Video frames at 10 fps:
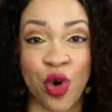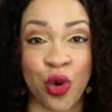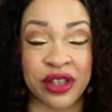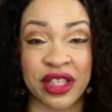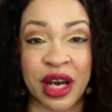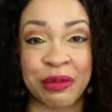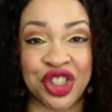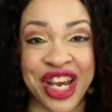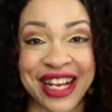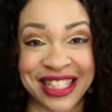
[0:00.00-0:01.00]
course
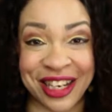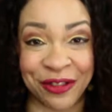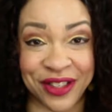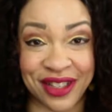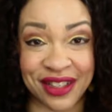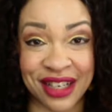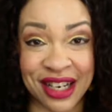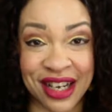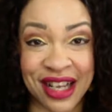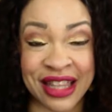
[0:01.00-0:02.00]
objectives
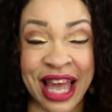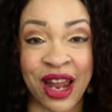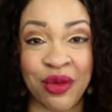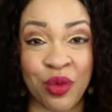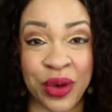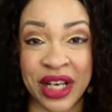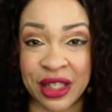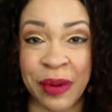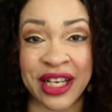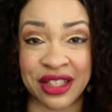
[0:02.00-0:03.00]
that we
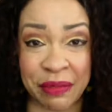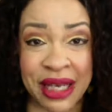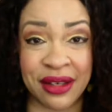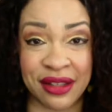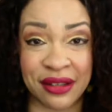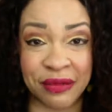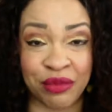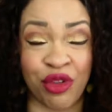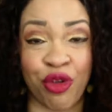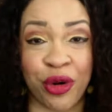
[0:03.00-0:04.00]
expect to meet
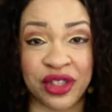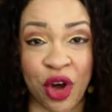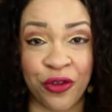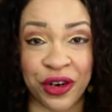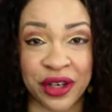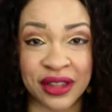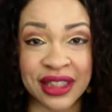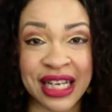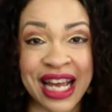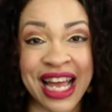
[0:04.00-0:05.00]
before it's over.
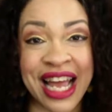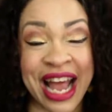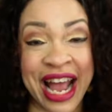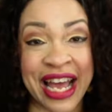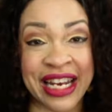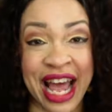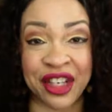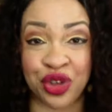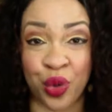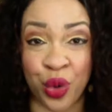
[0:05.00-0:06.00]
And
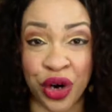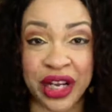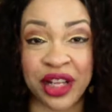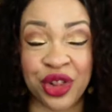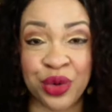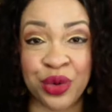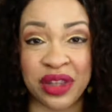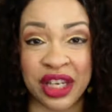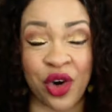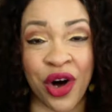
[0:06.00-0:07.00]
as you're working through
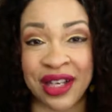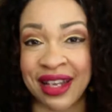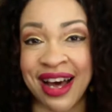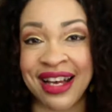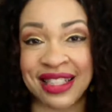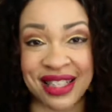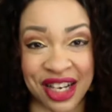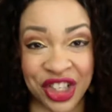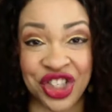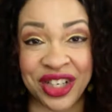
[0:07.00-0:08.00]
the online
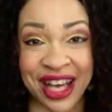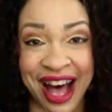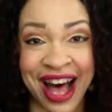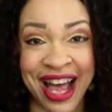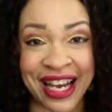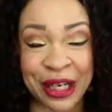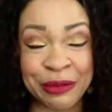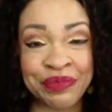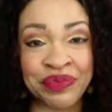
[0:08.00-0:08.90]
discussion guide,